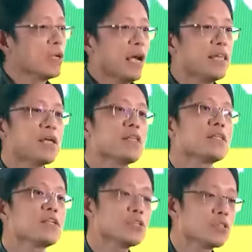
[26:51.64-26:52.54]
And I think
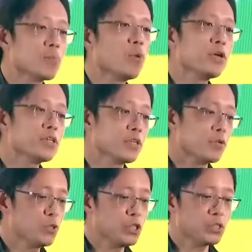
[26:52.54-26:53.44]
this is the point here,
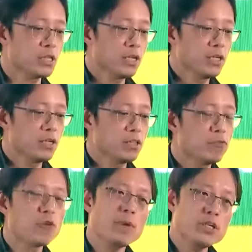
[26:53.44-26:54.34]
which is the
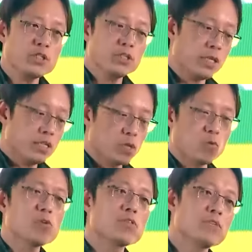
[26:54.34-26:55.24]
formation and the
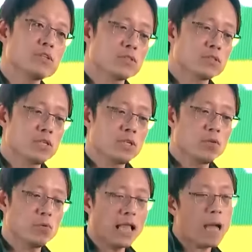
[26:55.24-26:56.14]
growth of this
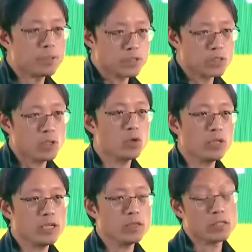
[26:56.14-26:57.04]
will happen
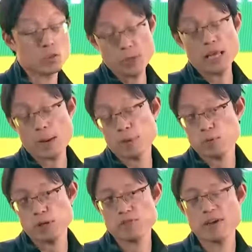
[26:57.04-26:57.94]
slowly. It's already happening
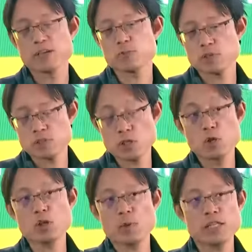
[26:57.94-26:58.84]
pretty fast, but
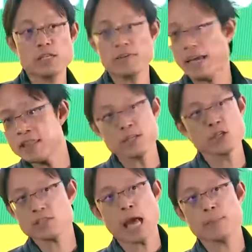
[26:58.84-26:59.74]
slowly relatively, and then
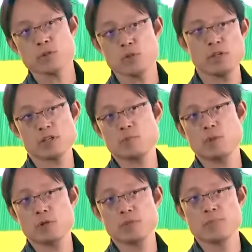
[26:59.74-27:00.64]
just absolutely
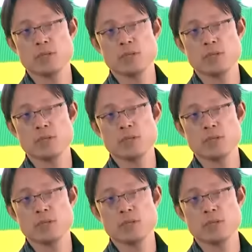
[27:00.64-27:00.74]
explode.